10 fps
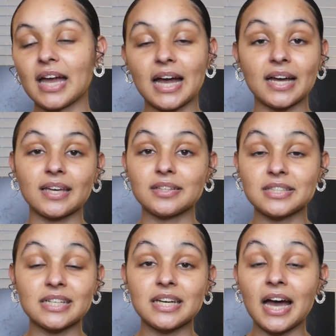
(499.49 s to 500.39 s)
I
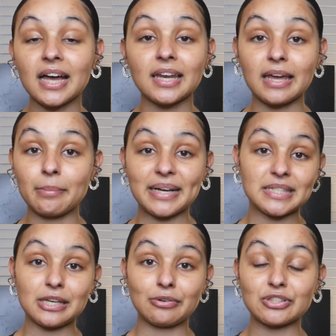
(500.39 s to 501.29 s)
did not let
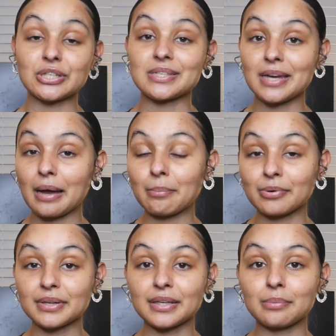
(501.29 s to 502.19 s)
myself just not
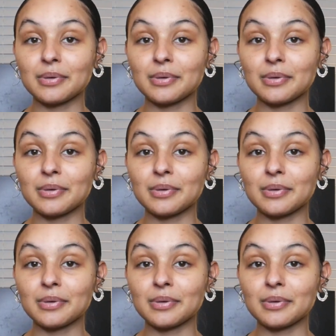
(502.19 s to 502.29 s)
breathe,